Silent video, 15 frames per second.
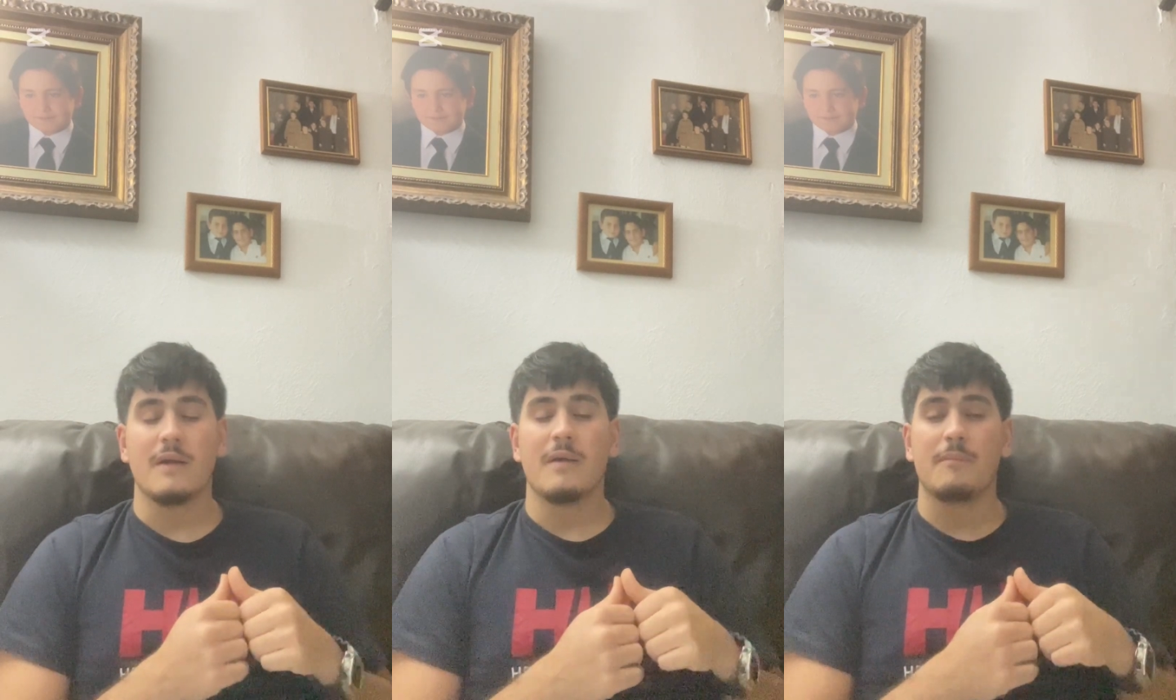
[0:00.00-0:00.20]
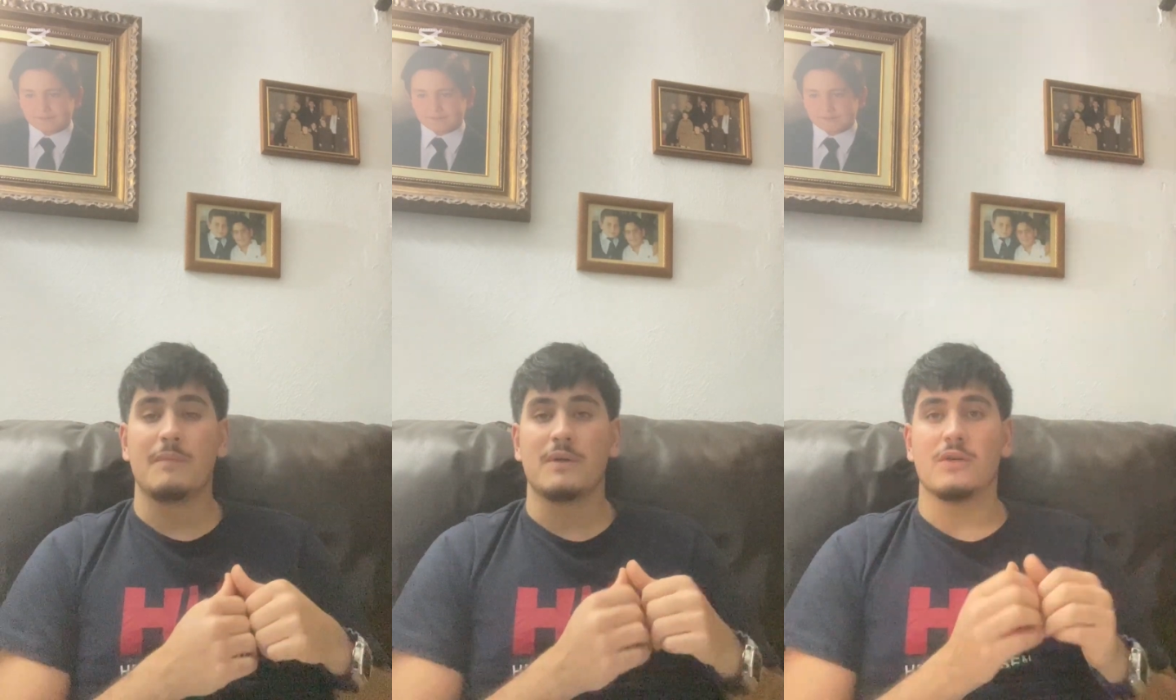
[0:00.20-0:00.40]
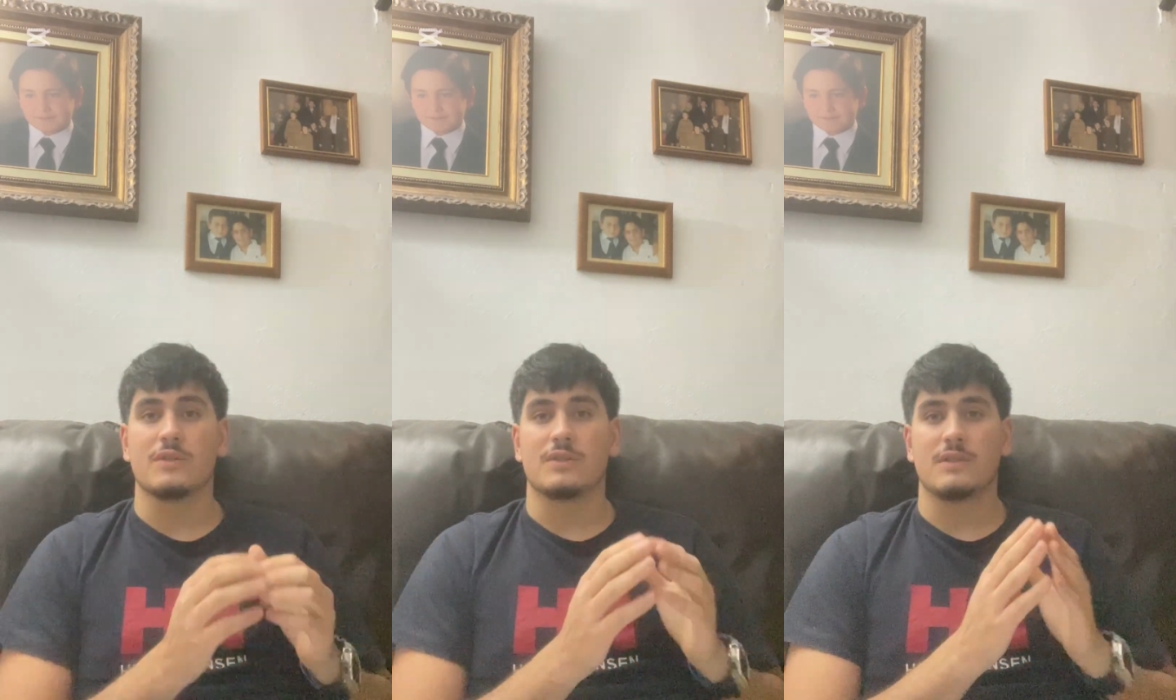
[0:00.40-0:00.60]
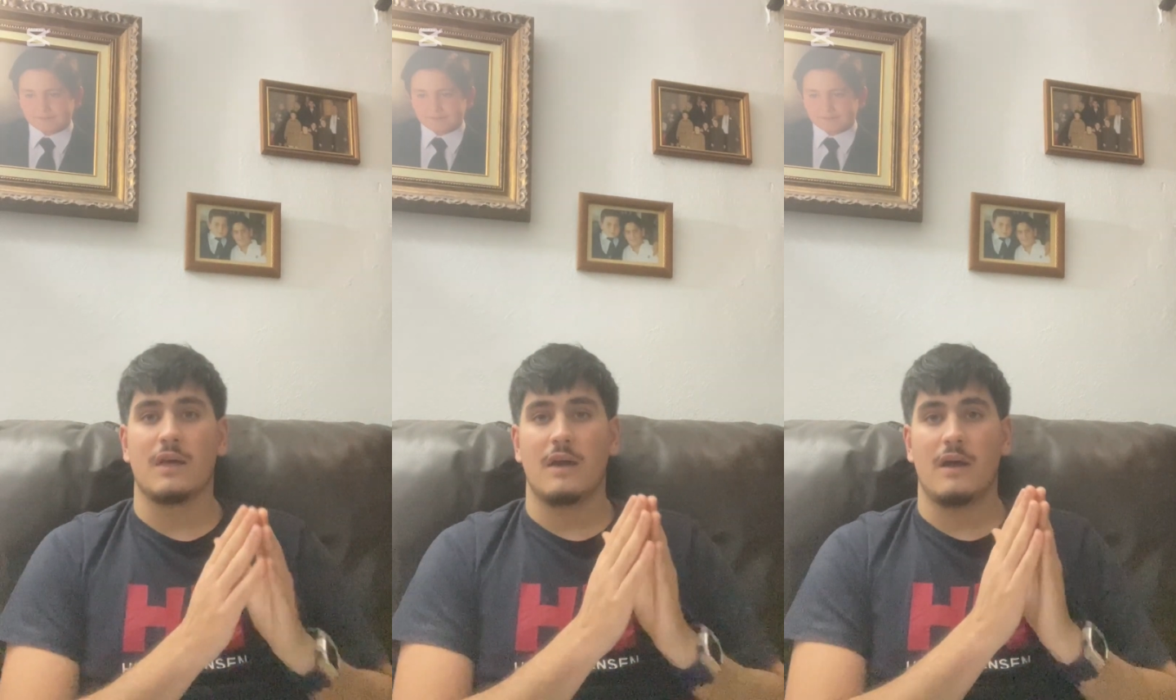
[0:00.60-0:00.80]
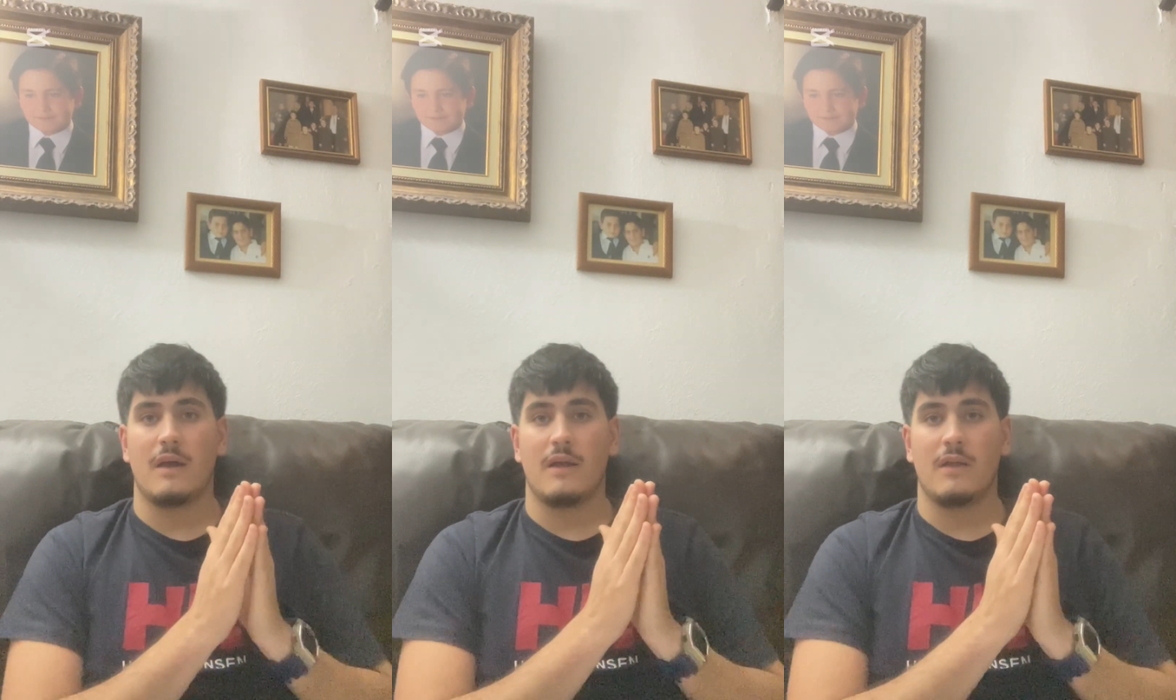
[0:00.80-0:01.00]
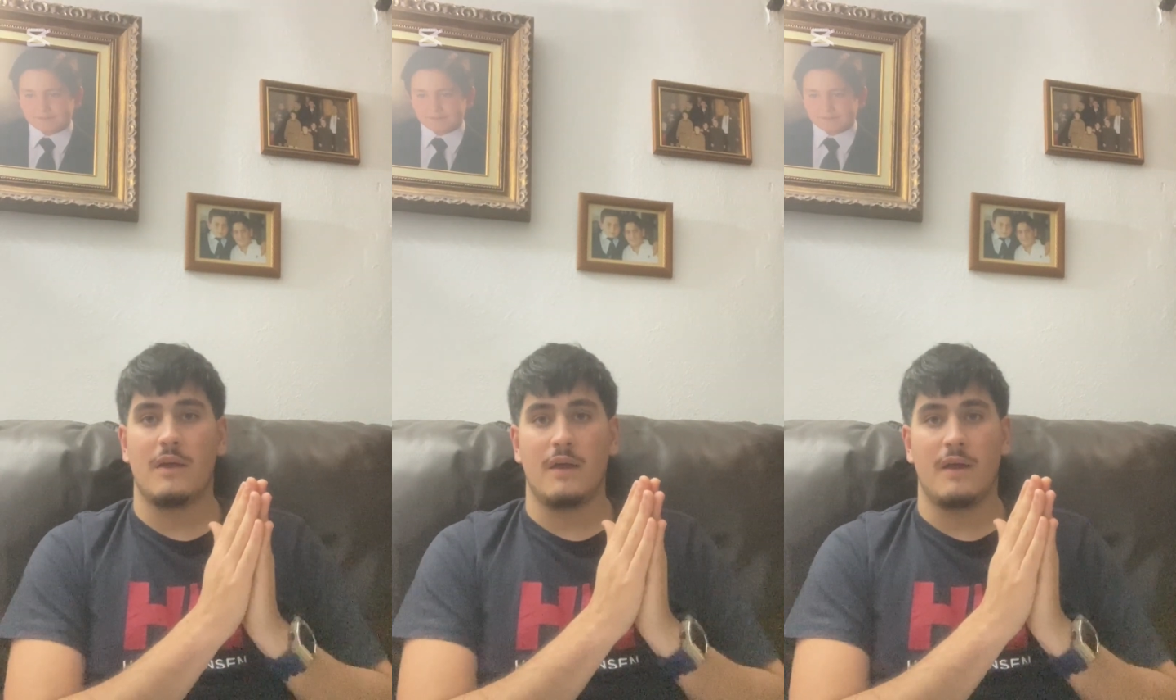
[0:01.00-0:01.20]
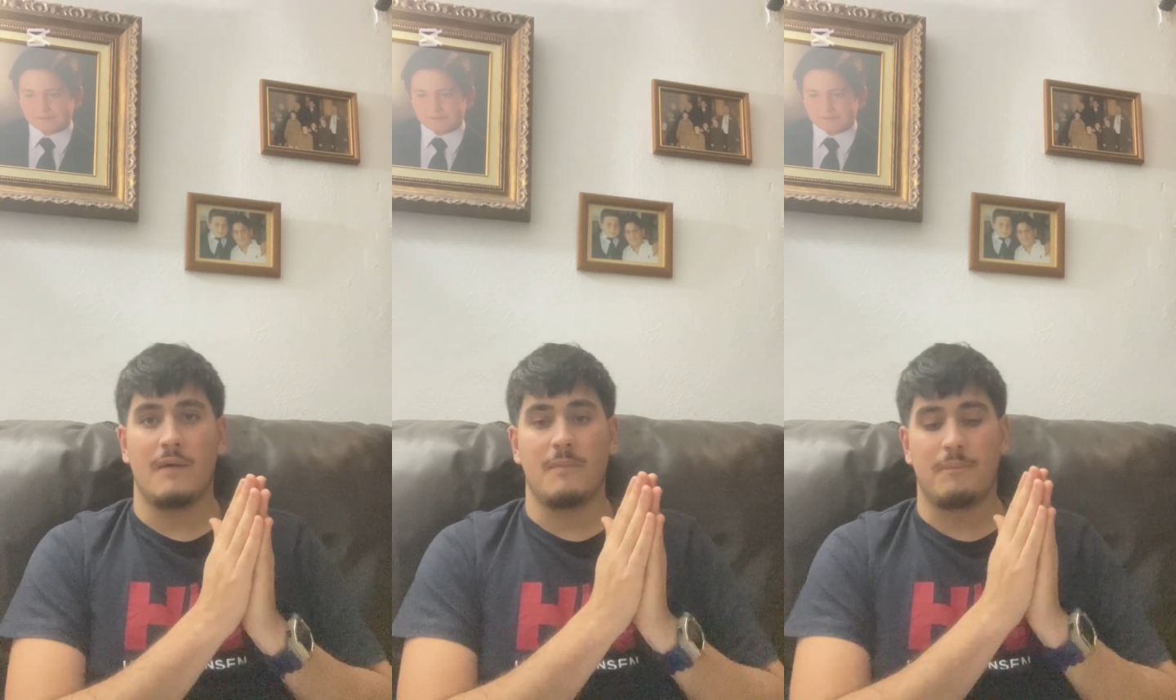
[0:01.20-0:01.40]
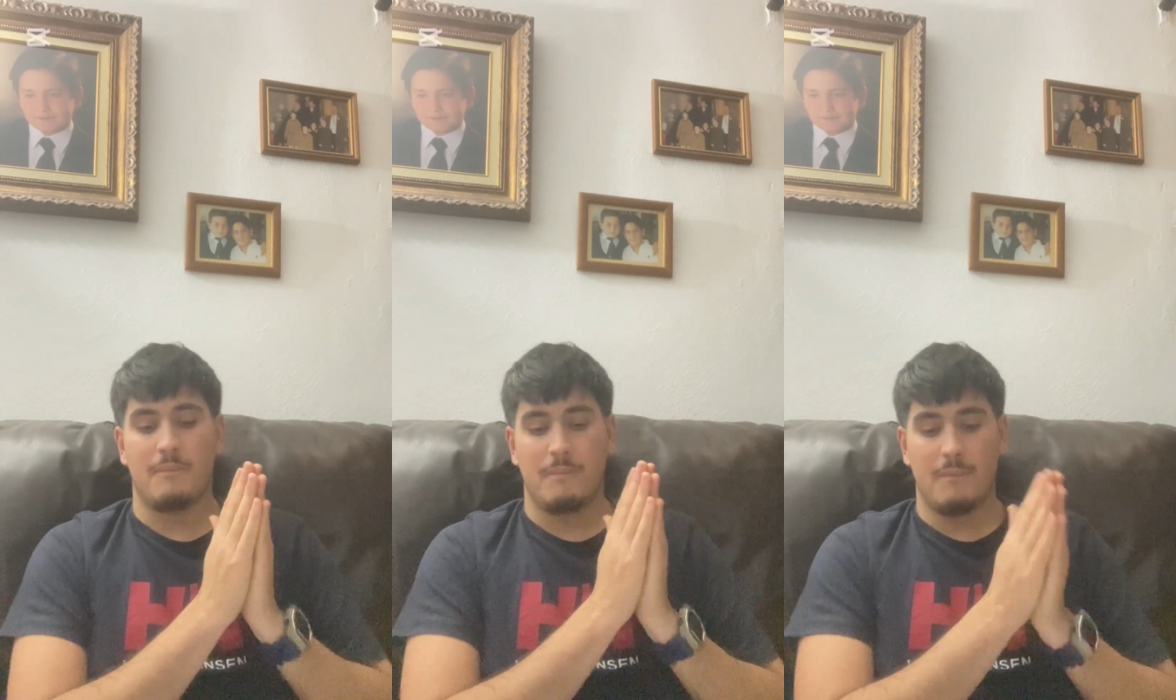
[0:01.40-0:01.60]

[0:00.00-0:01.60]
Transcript: because um,